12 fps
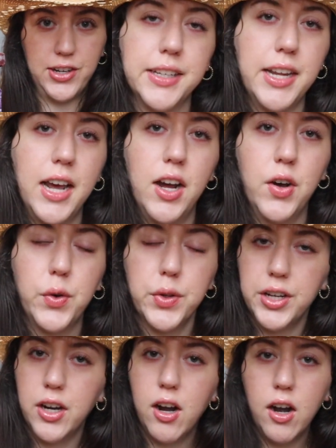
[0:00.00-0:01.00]
Now,
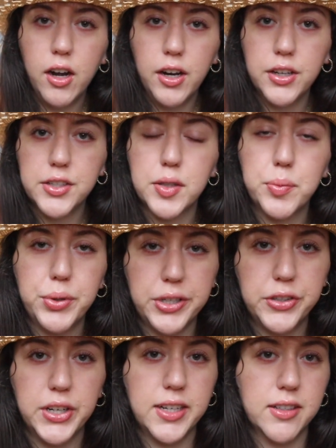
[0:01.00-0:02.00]
there are some pretty
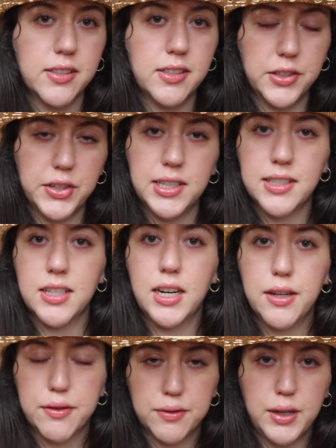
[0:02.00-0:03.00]
great series that
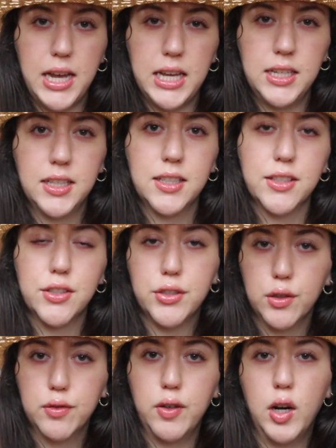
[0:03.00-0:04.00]
I've read
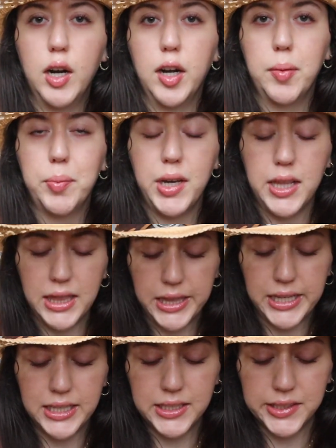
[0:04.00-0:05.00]
so far, but
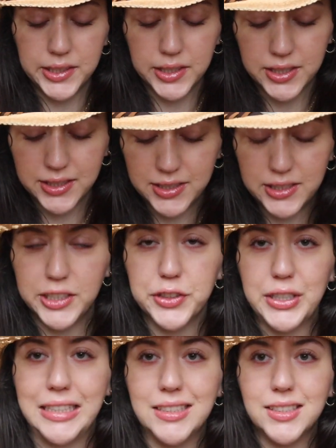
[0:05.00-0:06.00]
this
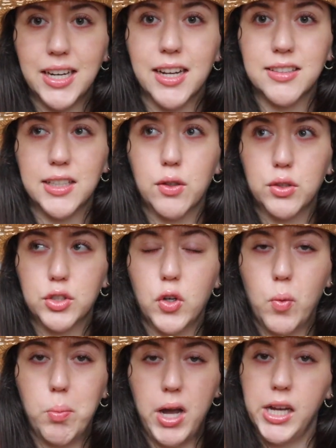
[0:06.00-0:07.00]
series stands out
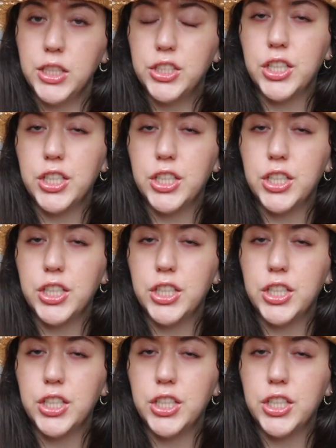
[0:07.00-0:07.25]
so much.